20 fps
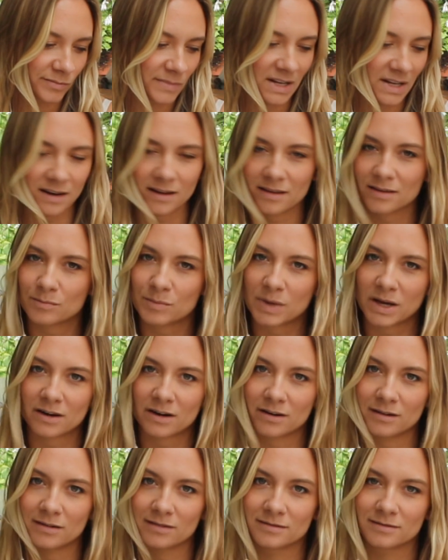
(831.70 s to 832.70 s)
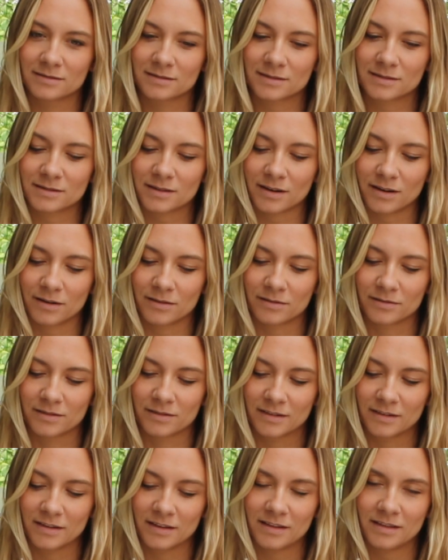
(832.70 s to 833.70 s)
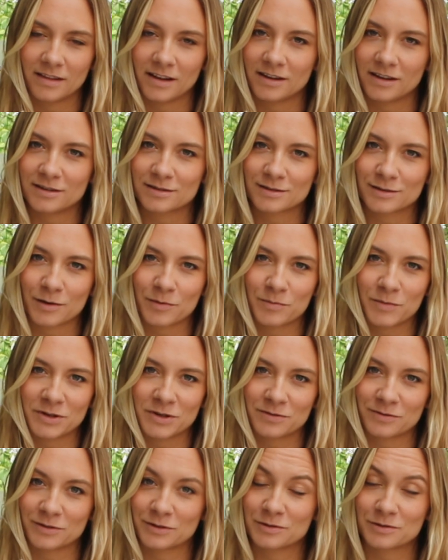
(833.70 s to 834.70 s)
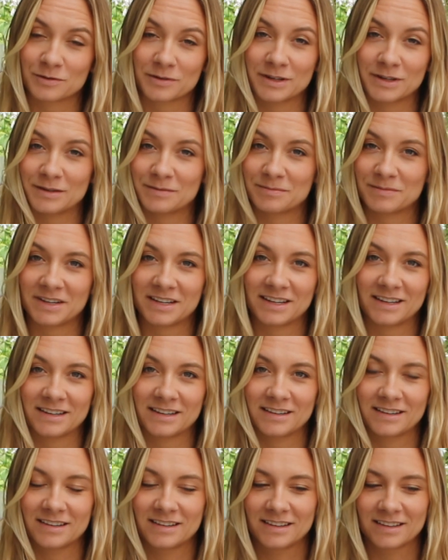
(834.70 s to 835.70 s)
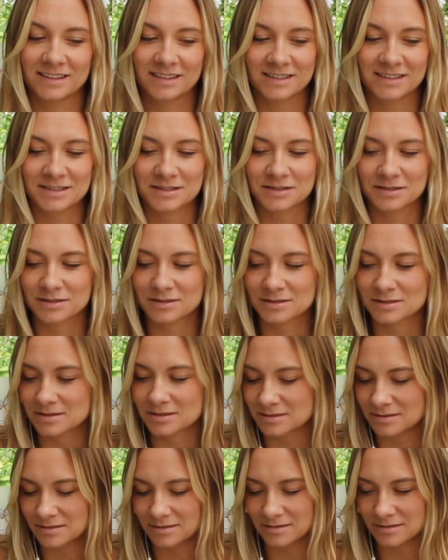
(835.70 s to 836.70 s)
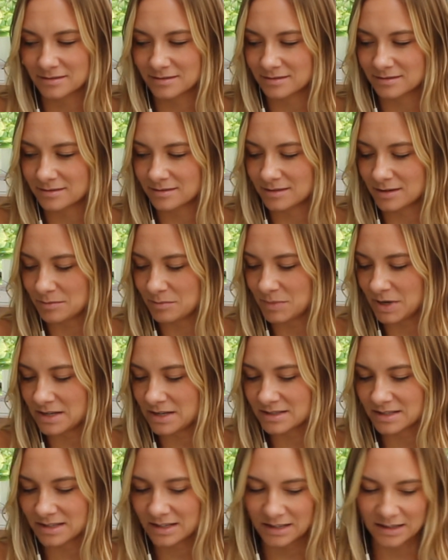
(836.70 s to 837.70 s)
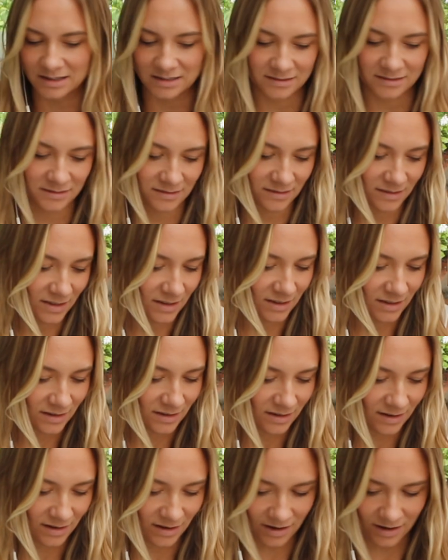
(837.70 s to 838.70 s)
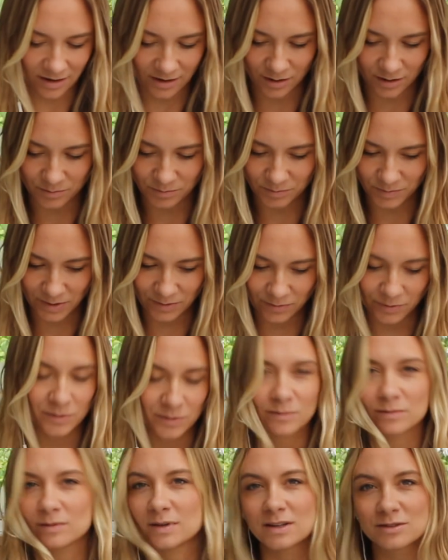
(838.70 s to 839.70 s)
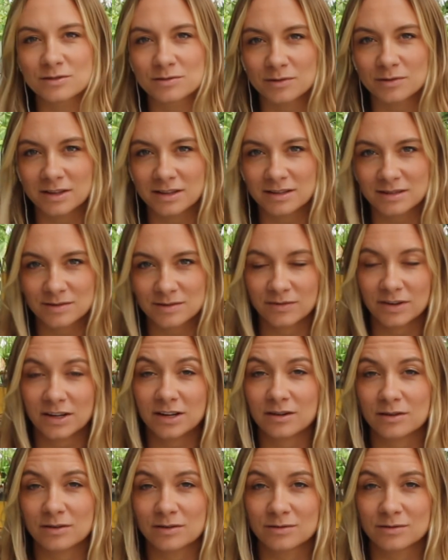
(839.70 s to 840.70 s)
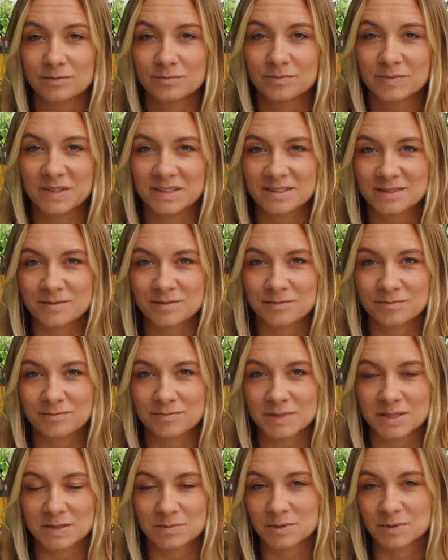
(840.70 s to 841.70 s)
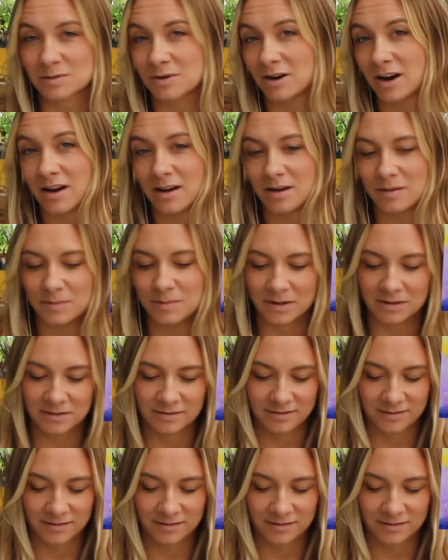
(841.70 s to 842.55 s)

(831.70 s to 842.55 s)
nothing better. So thank you so much for joining me. This is amazing, and if you enjoy this video, please subscribe and